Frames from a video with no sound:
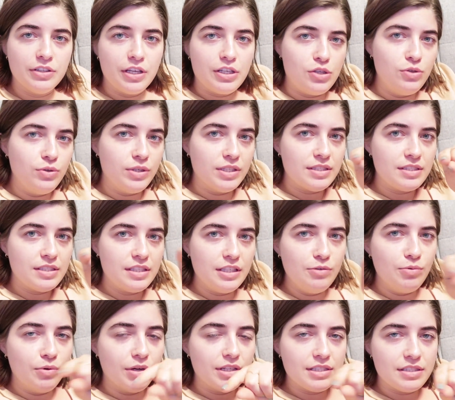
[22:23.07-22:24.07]
Like you can
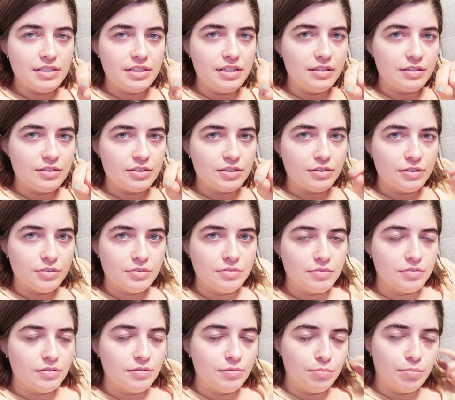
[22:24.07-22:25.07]
see what seats
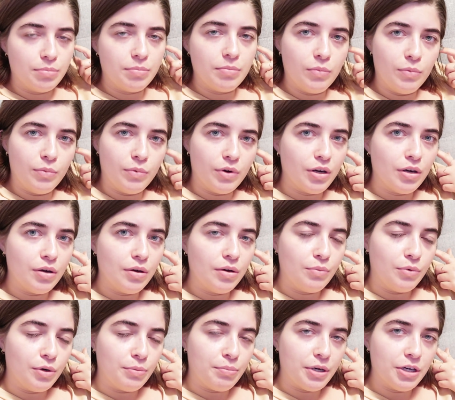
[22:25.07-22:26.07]
were
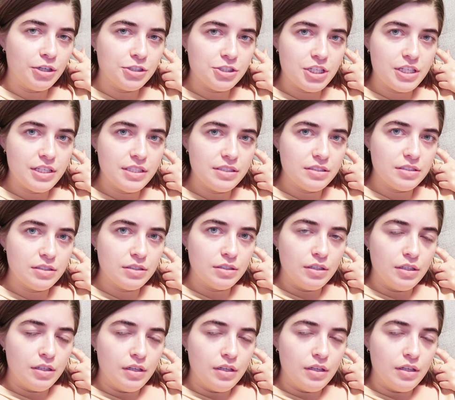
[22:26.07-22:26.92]
purchased.